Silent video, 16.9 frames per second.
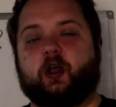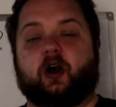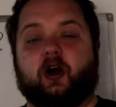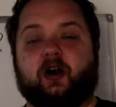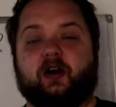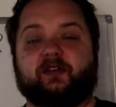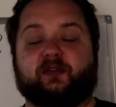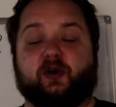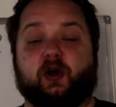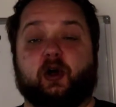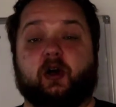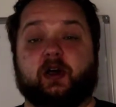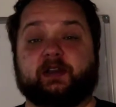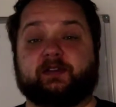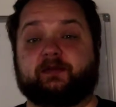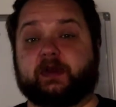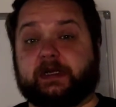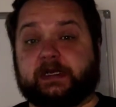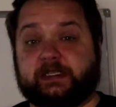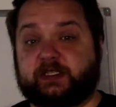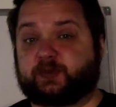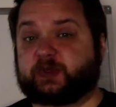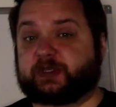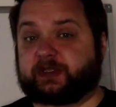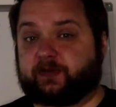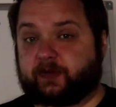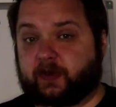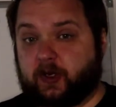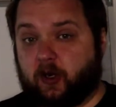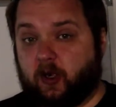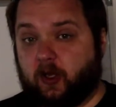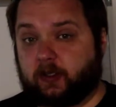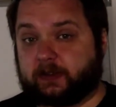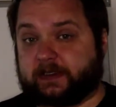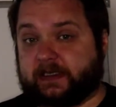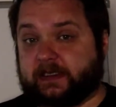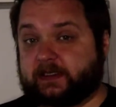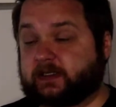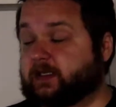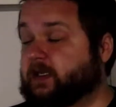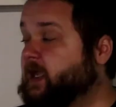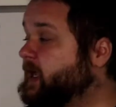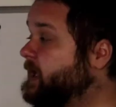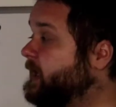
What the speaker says: off on very specific holidays.